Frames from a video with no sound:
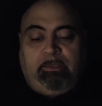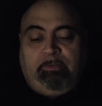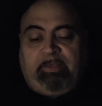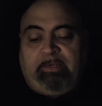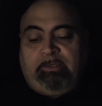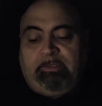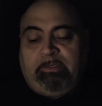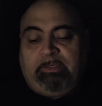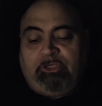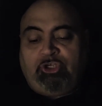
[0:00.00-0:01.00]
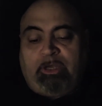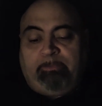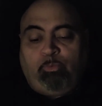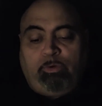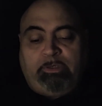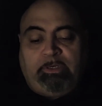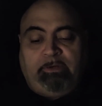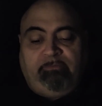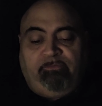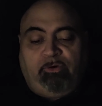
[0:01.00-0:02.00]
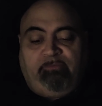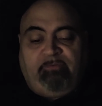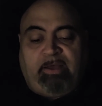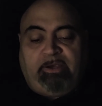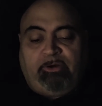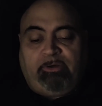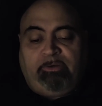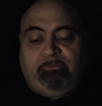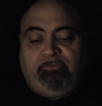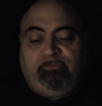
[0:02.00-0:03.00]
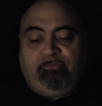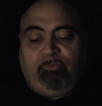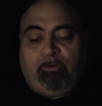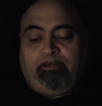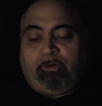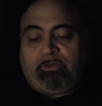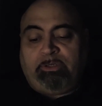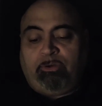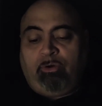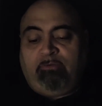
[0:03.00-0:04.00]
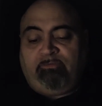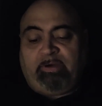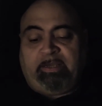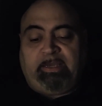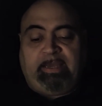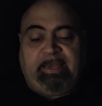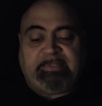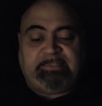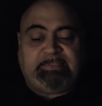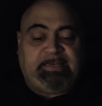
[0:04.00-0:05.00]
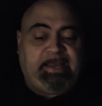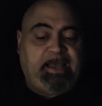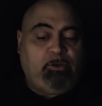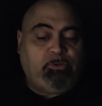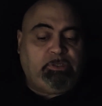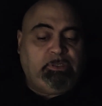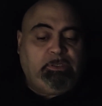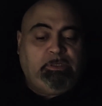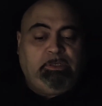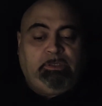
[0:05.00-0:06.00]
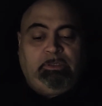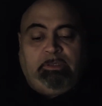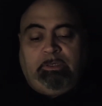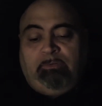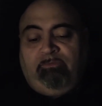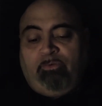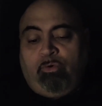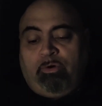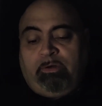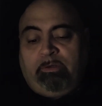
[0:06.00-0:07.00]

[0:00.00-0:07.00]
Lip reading: Then he chopped wood for a fire, for a burnt offering, and set out for